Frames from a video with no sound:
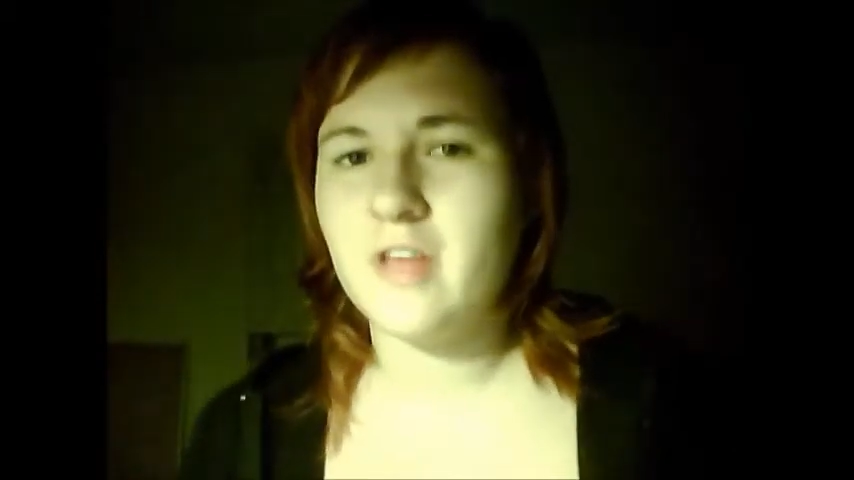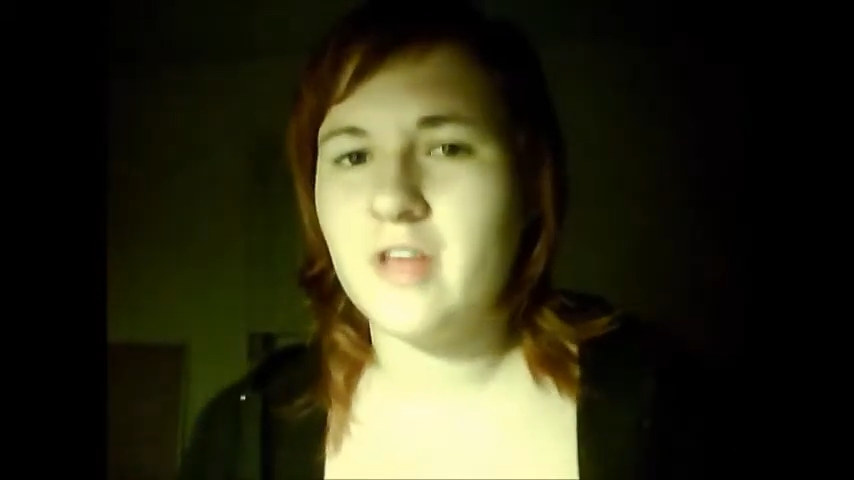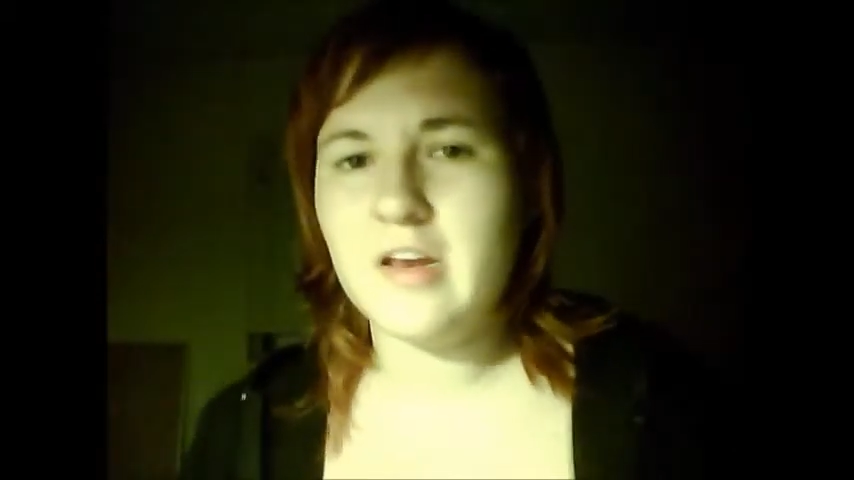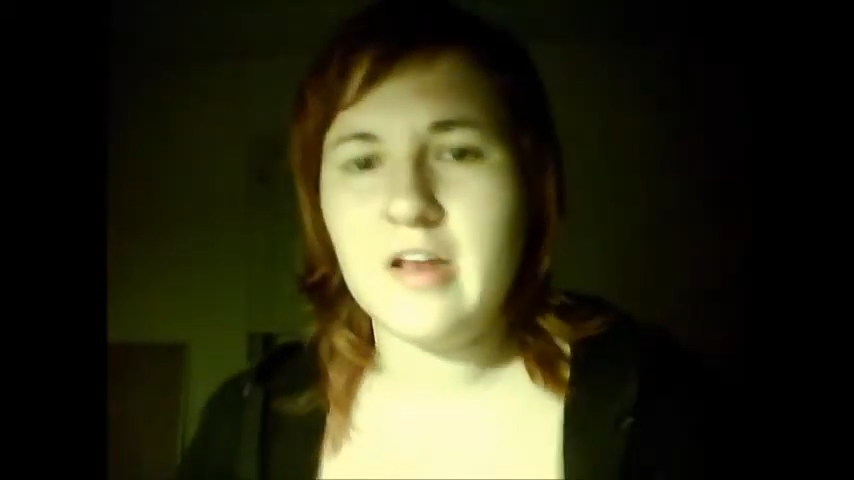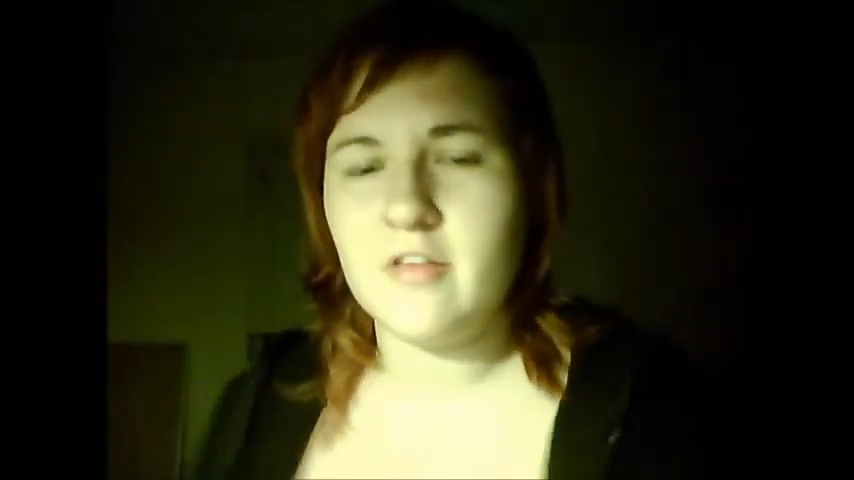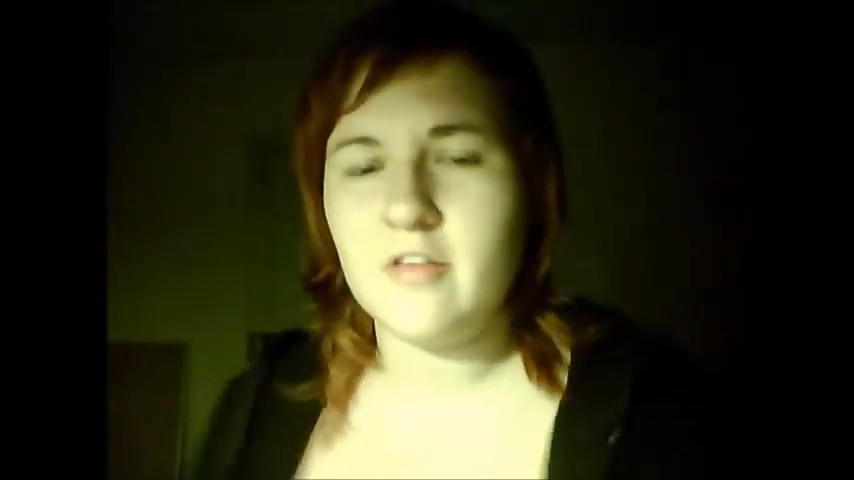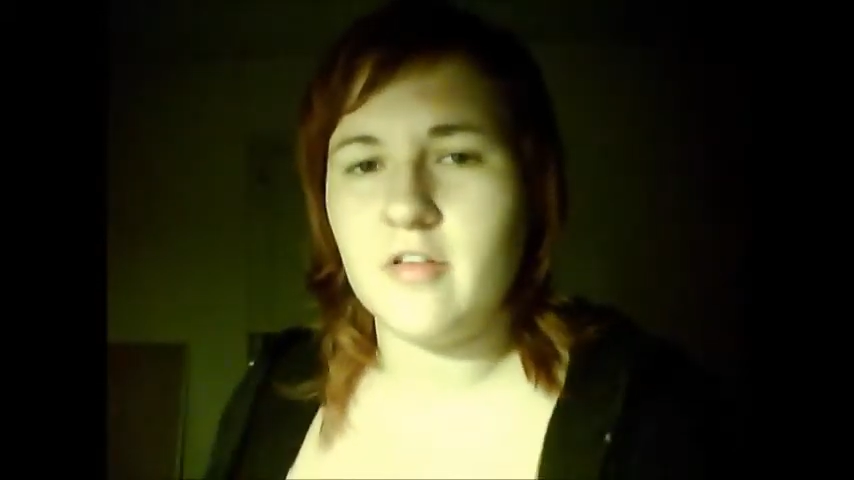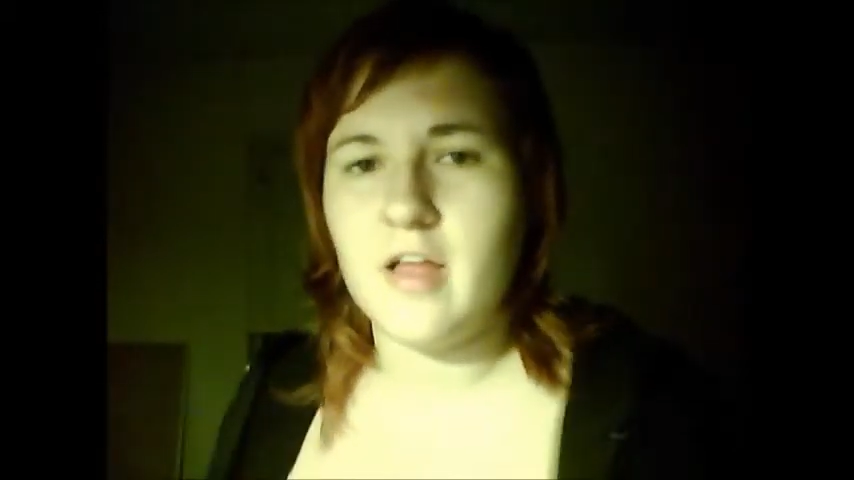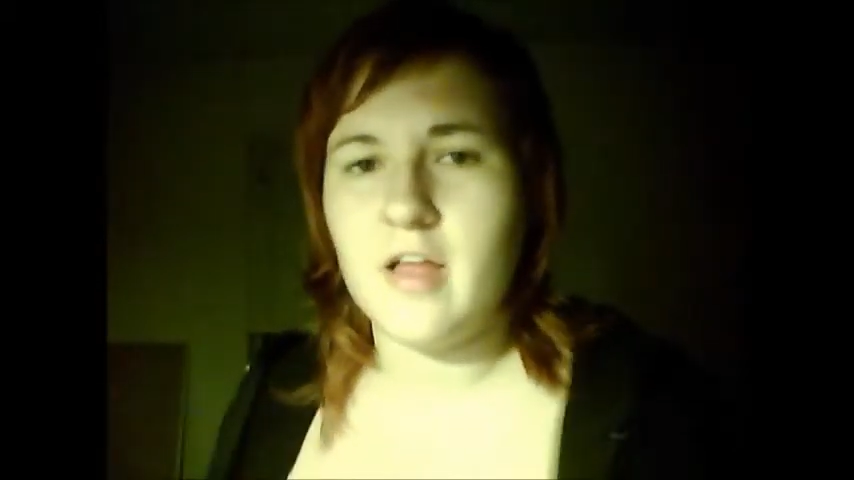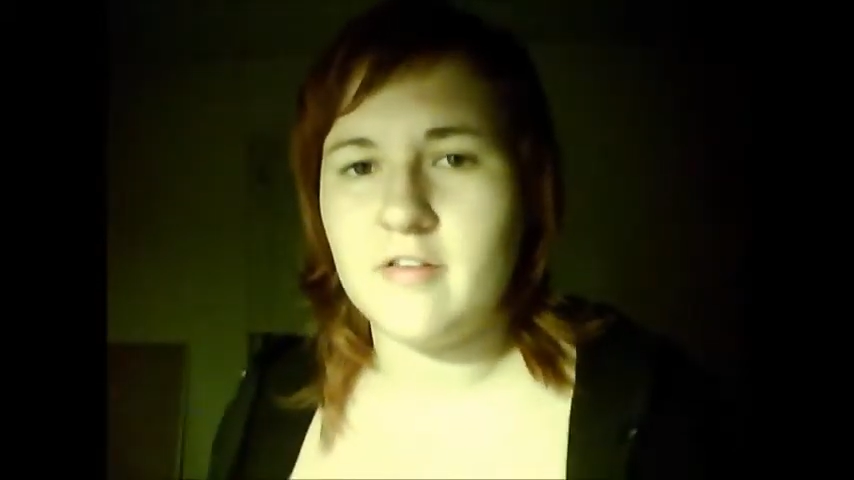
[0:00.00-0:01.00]
I didn't answer
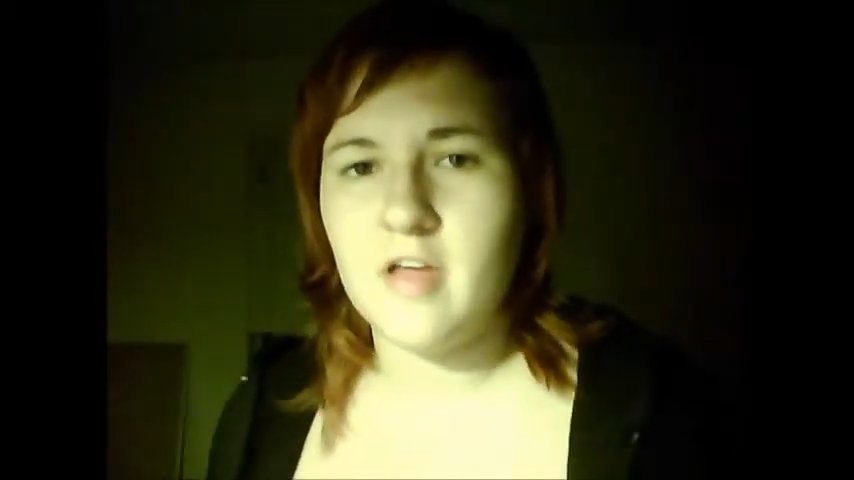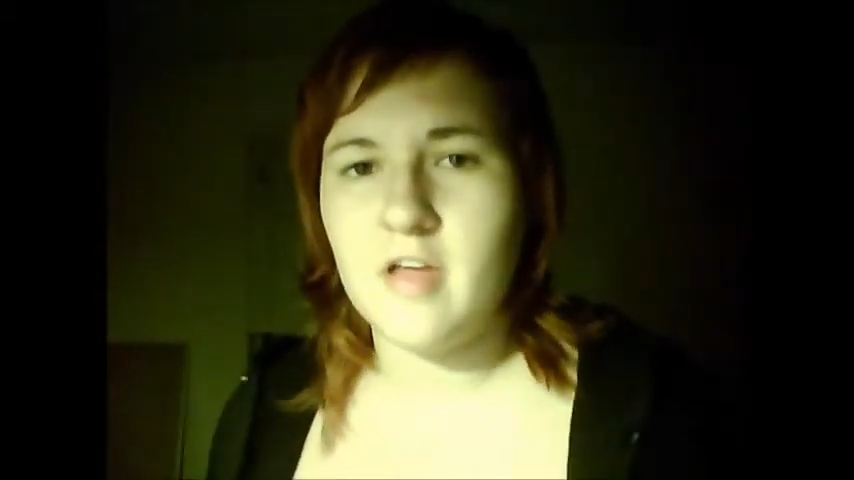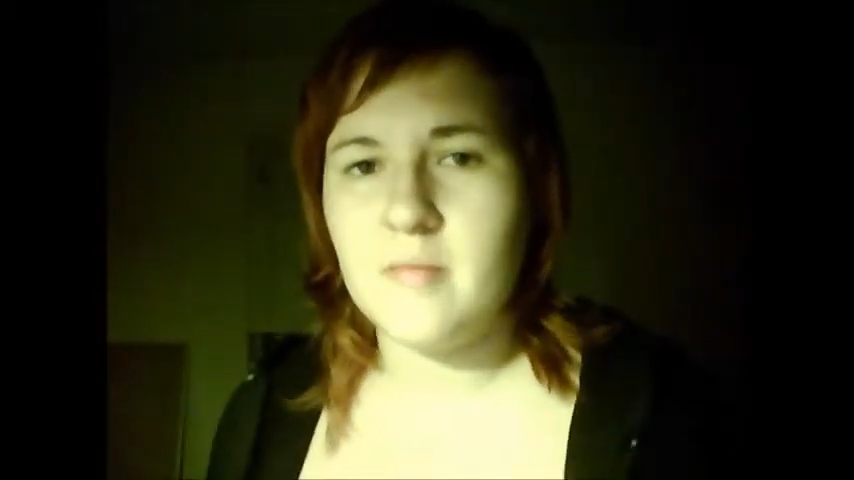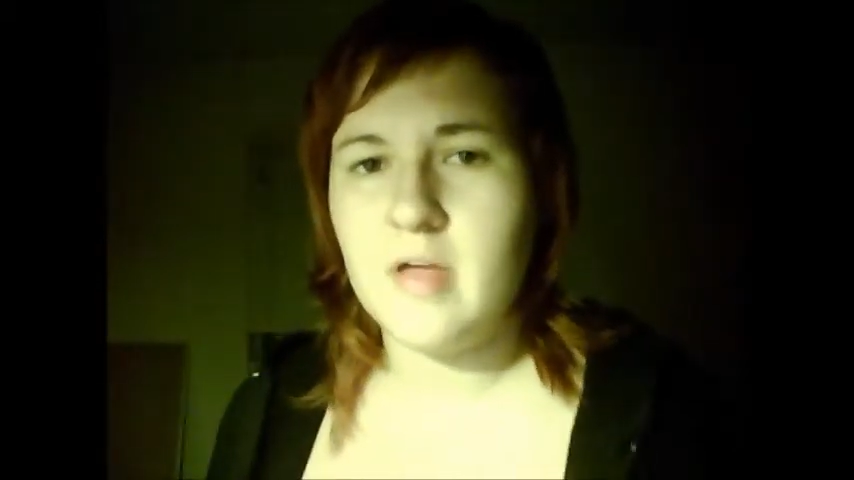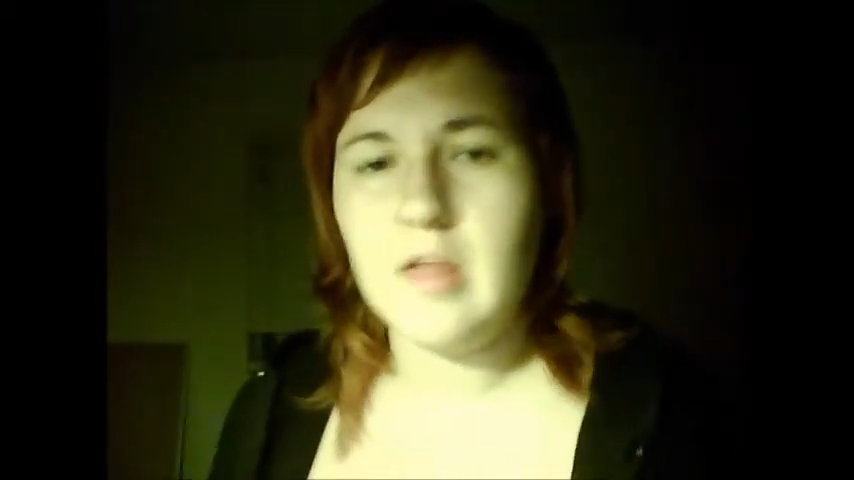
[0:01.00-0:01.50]
last time